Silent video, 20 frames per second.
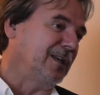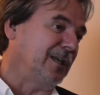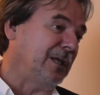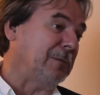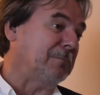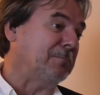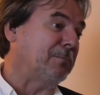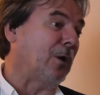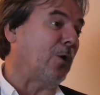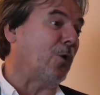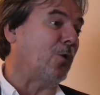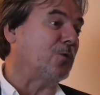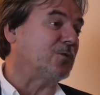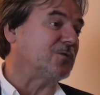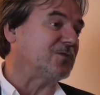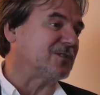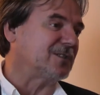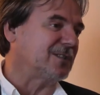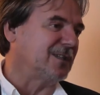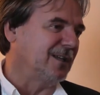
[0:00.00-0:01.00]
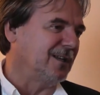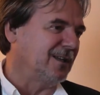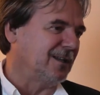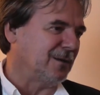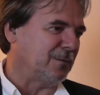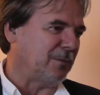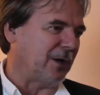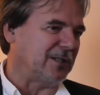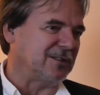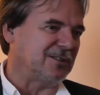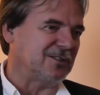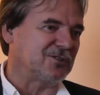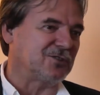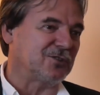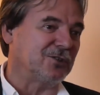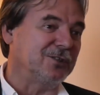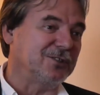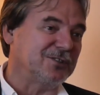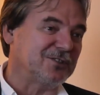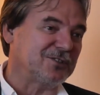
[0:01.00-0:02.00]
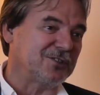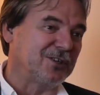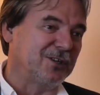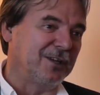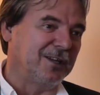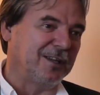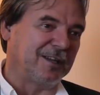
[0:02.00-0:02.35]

imposed by the church.